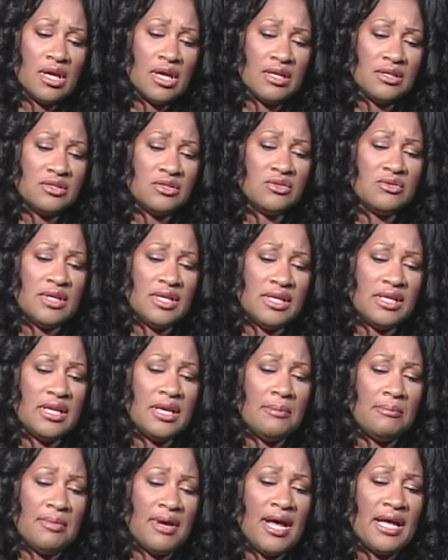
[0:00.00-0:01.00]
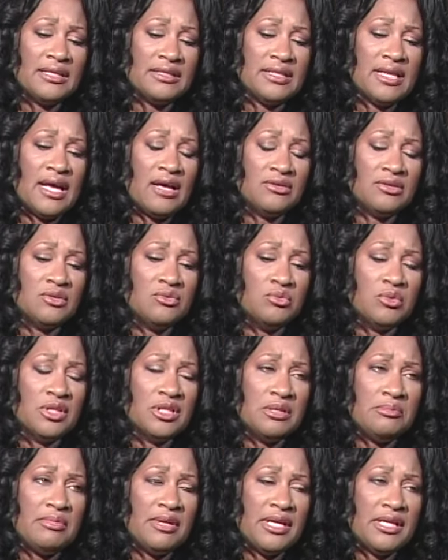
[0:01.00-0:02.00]
and so they can get bogged down in
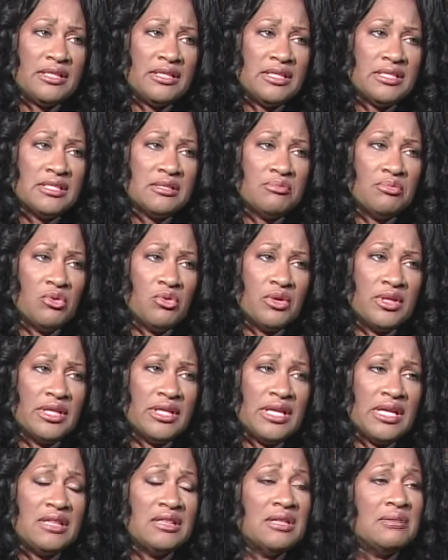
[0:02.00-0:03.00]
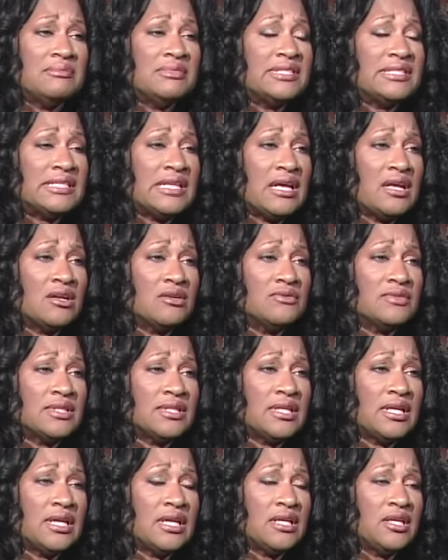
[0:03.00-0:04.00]
really being disappointed in themselves,
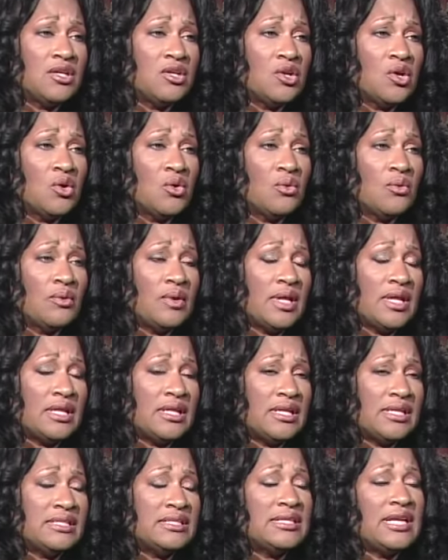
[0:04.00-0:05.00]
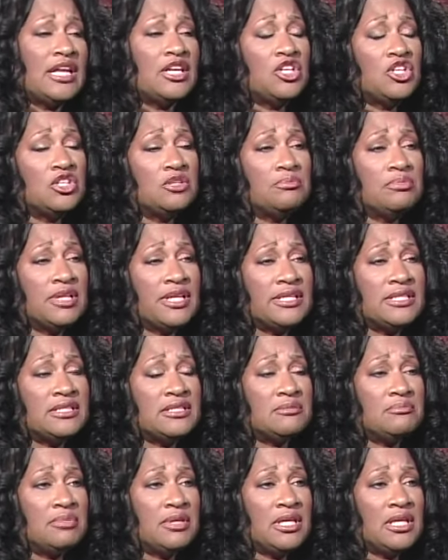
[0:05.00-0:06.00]
and and you know, it's not a good
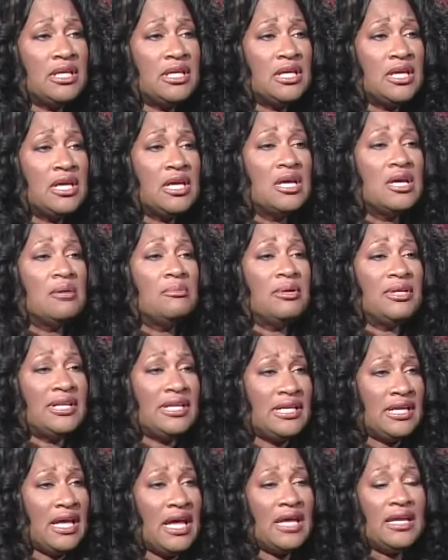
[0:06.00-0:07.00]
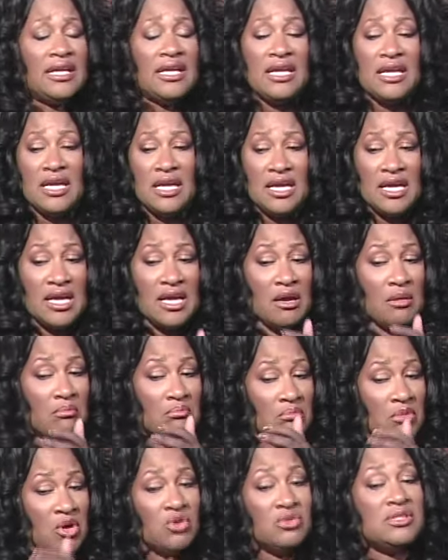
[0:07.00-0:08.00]
place to be. But again,
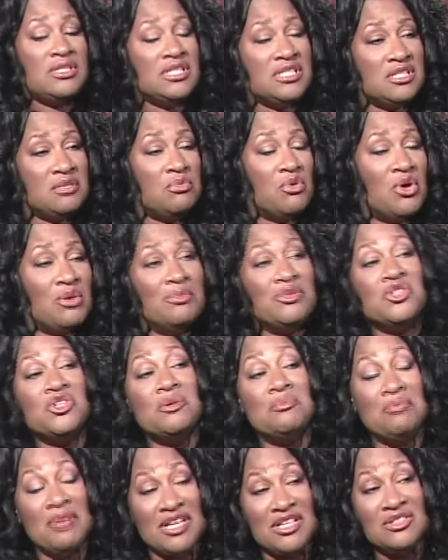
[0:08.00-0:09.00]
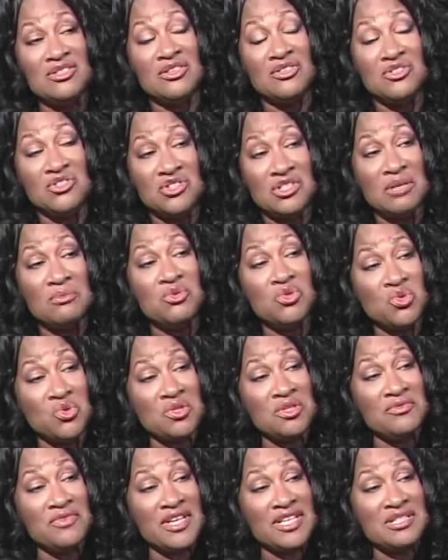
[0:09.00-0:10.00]
most disappointments are based on some
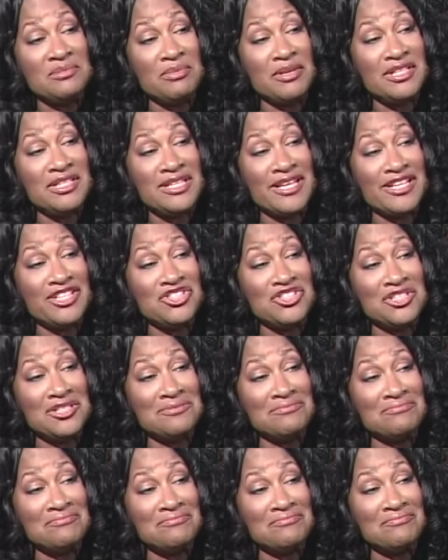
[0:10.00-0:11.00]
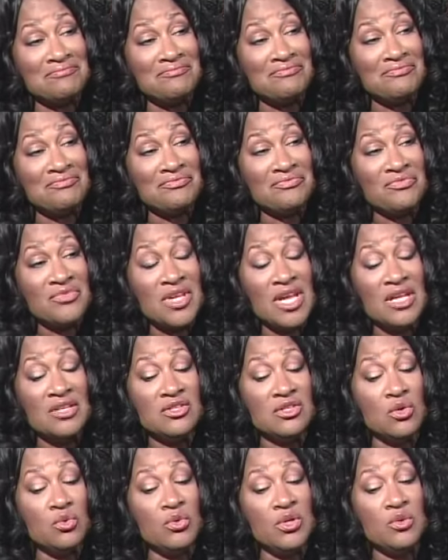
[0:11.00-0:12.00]
sort of expectation. Mm -hmm.
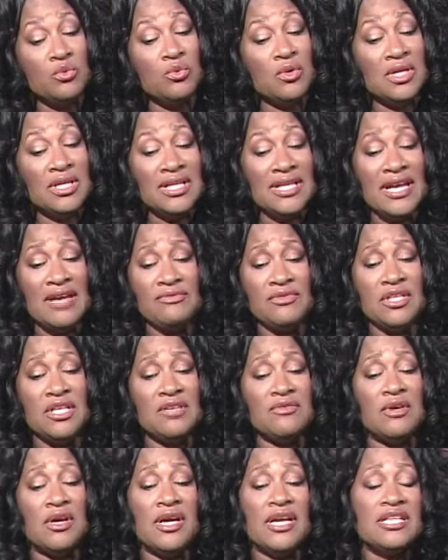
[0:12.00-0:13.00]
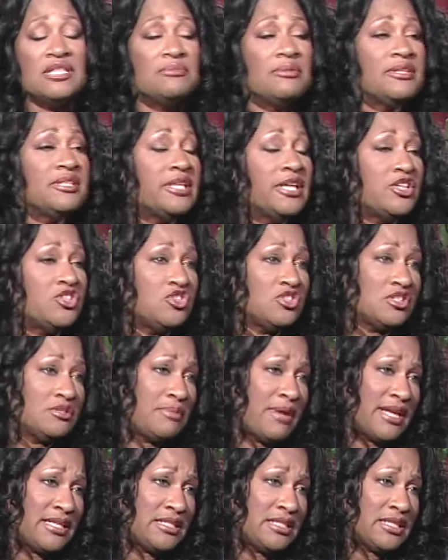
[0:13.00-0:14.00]
And so we really have to give our
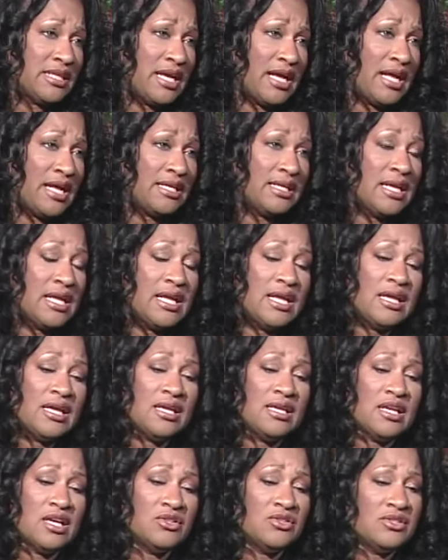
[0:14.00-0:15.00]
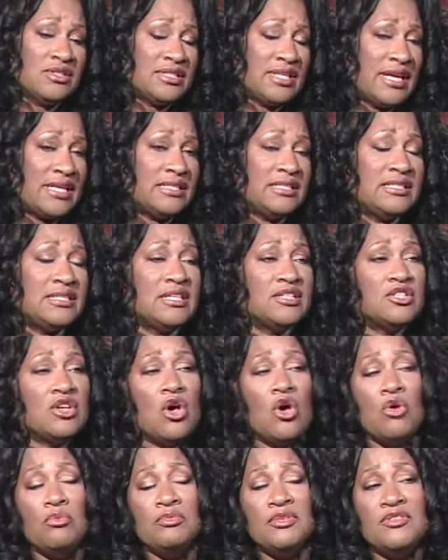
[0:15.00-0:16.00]
expectations back to God. He understands. He says,
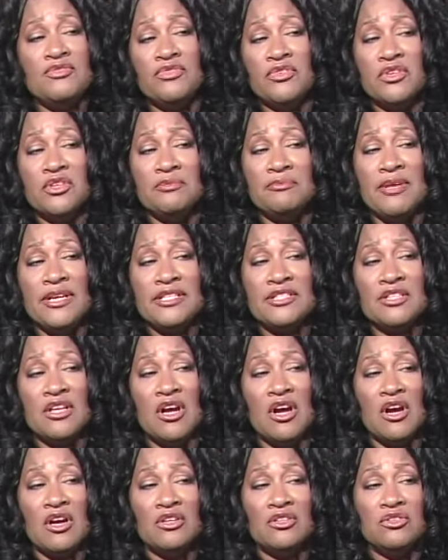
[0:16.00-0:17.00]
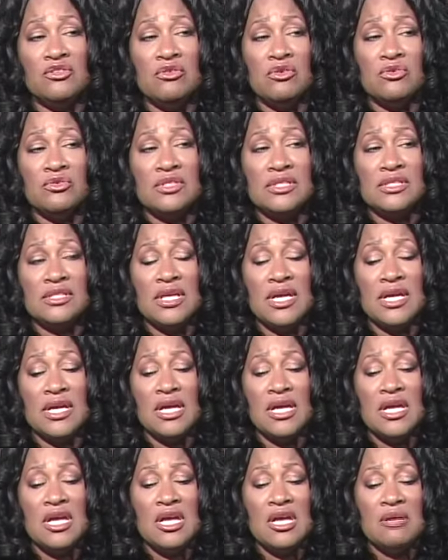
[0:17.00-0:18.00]
Hope deferred makes the heart yes. grow sick,
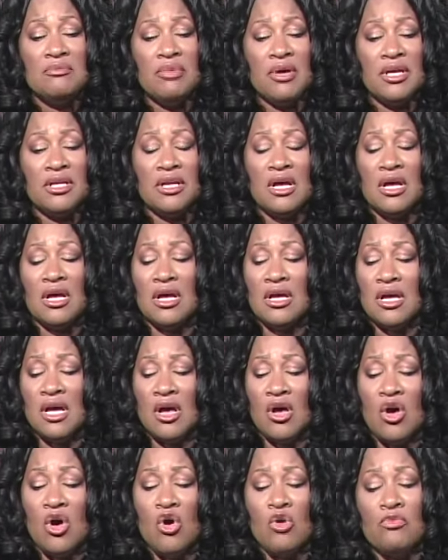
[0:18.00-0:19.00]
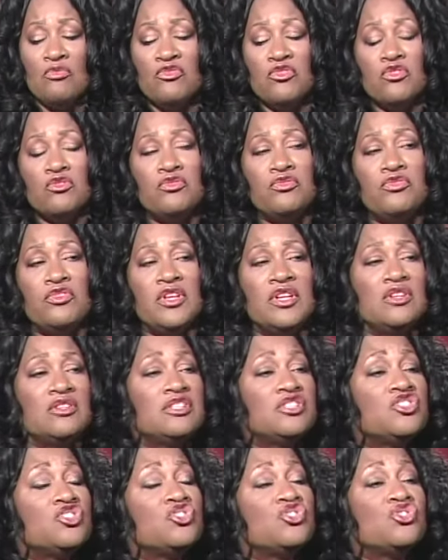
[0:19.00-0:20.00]
yes. but uh, a hope
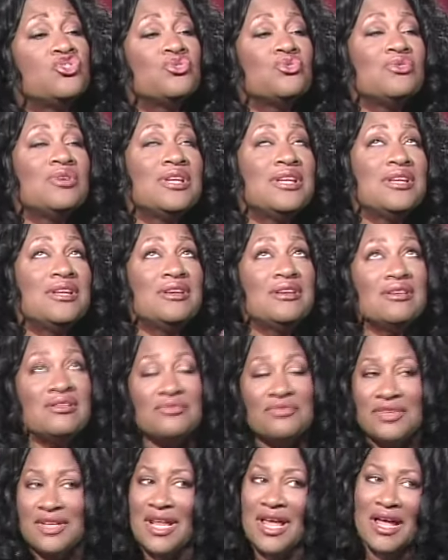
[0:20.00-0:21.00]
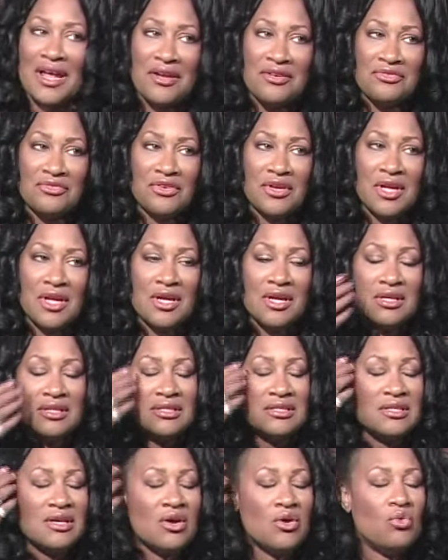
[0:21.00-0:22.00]
fulfilled is a tree of life.
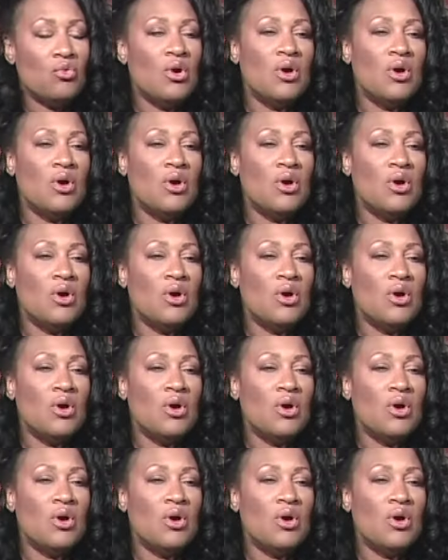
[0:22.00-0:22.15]
Yes. So